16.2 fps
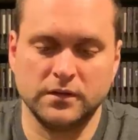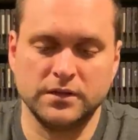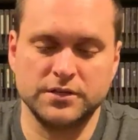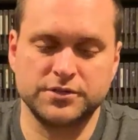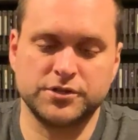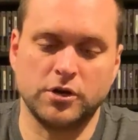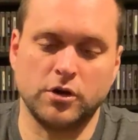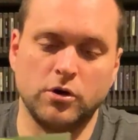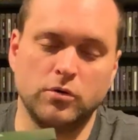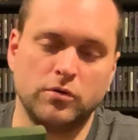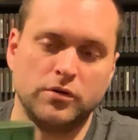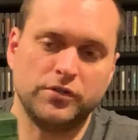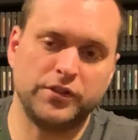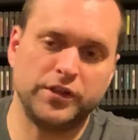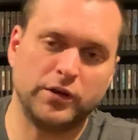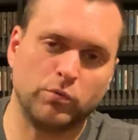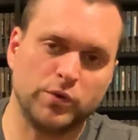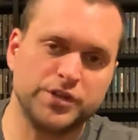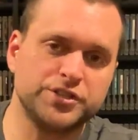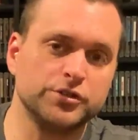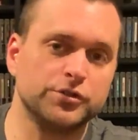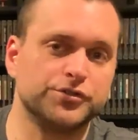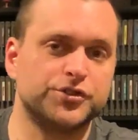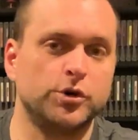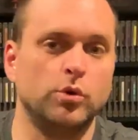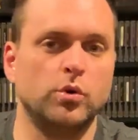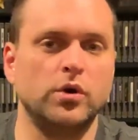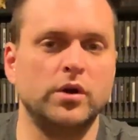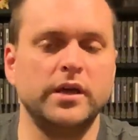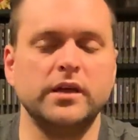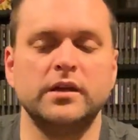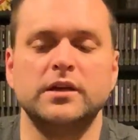So the original
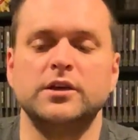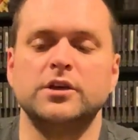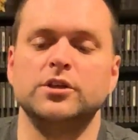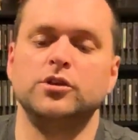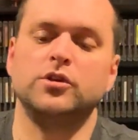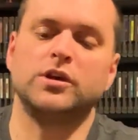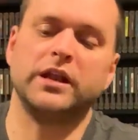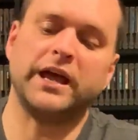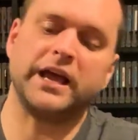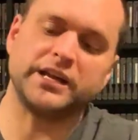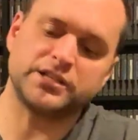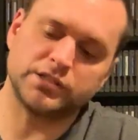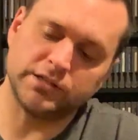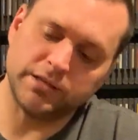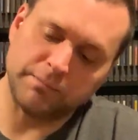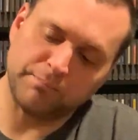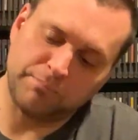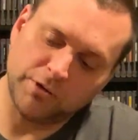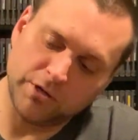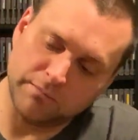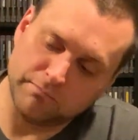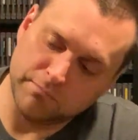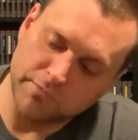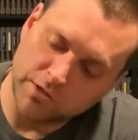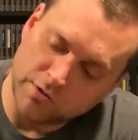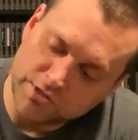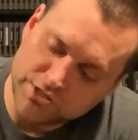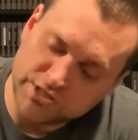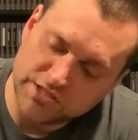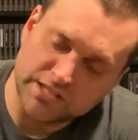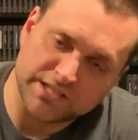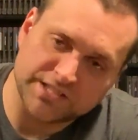toy, you could actually put
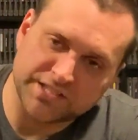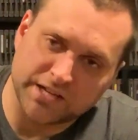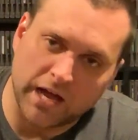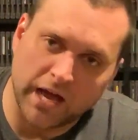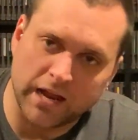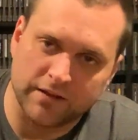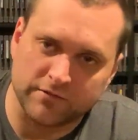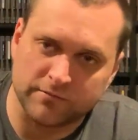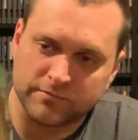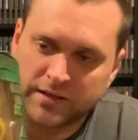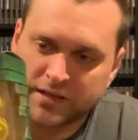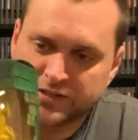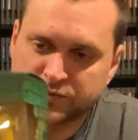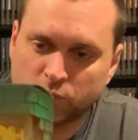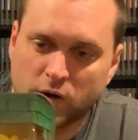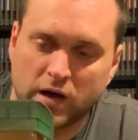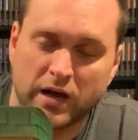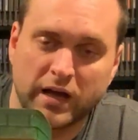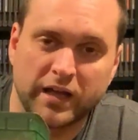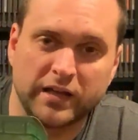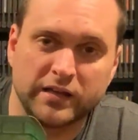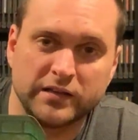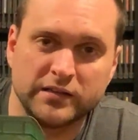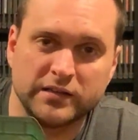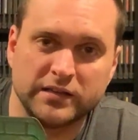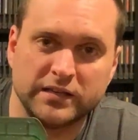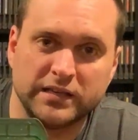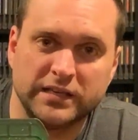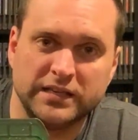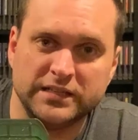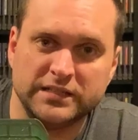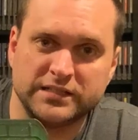mutagen inside of him. That's why
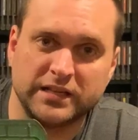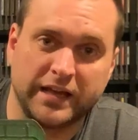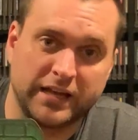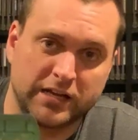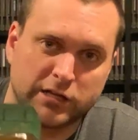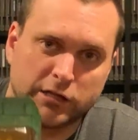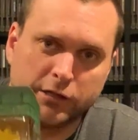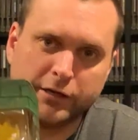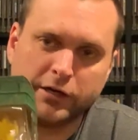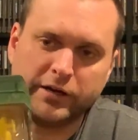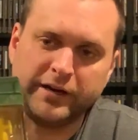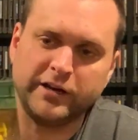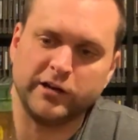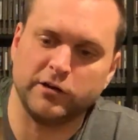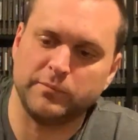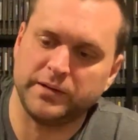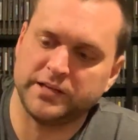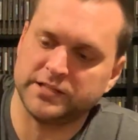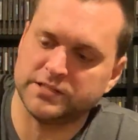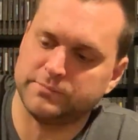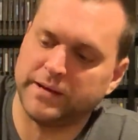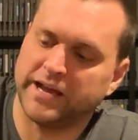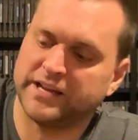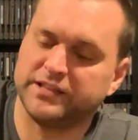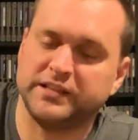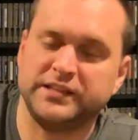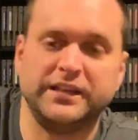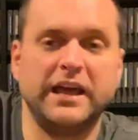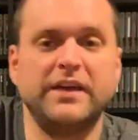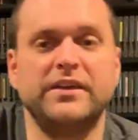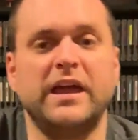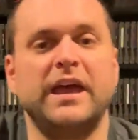he's like clear here, because back in the
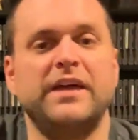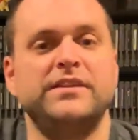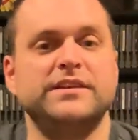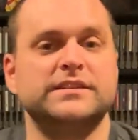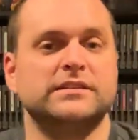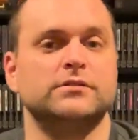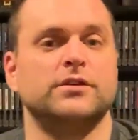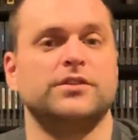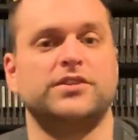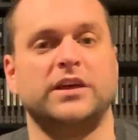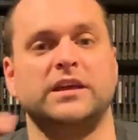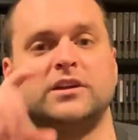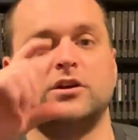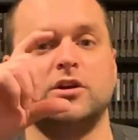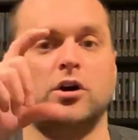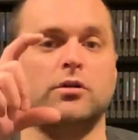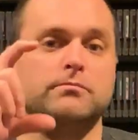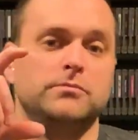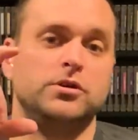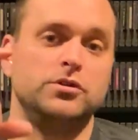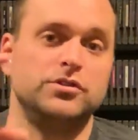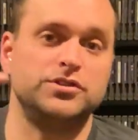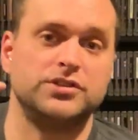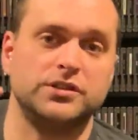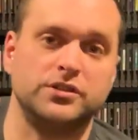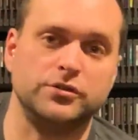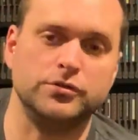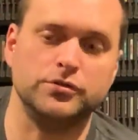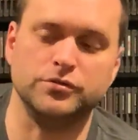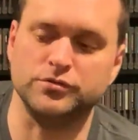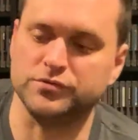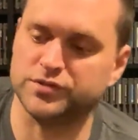day they had these little things called mutagen
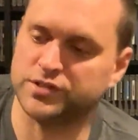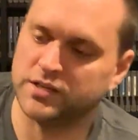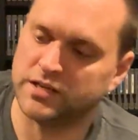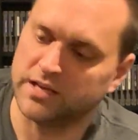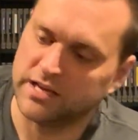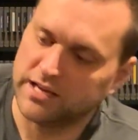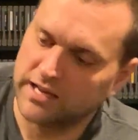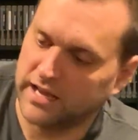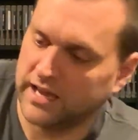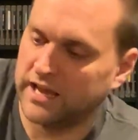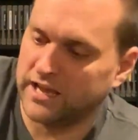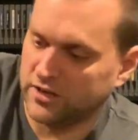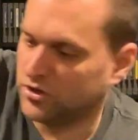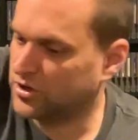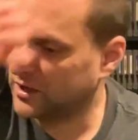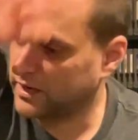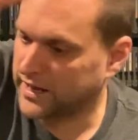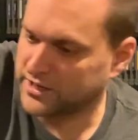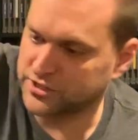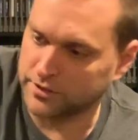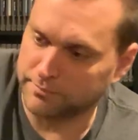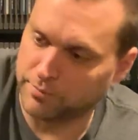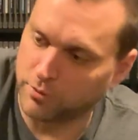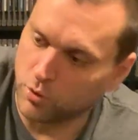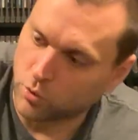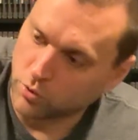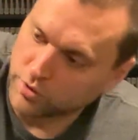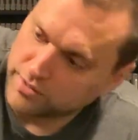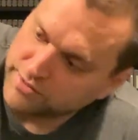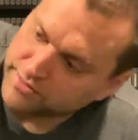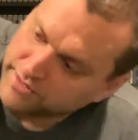ooze, and you could actually pour it in